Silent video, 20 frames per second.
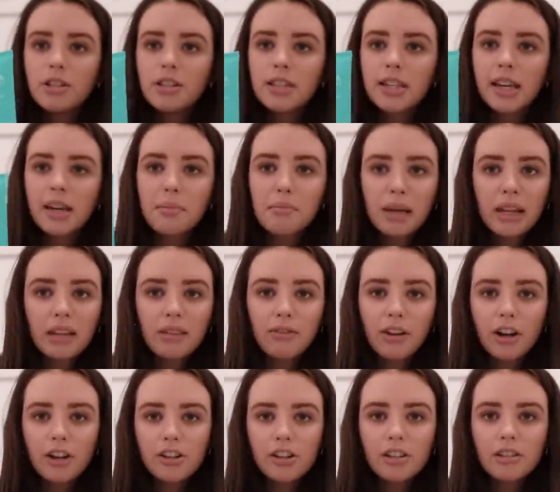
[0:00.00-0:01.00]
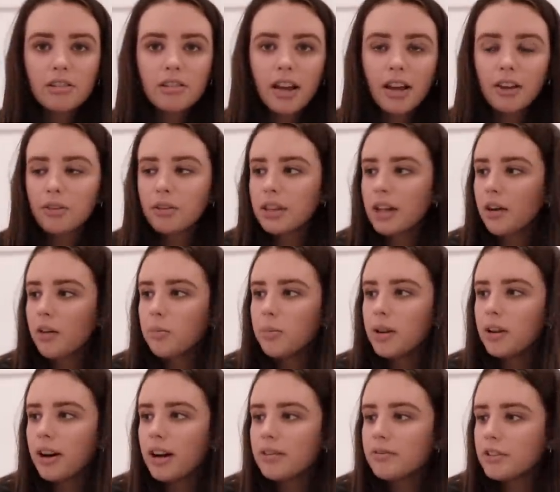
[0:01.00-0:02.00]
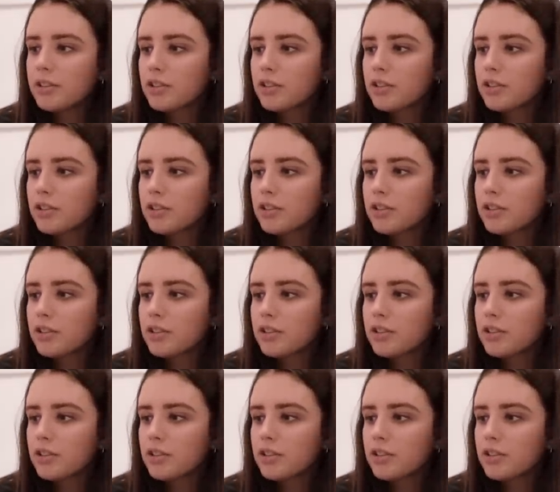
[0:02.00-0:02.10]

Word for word: just like a mini version. I thought that would be great for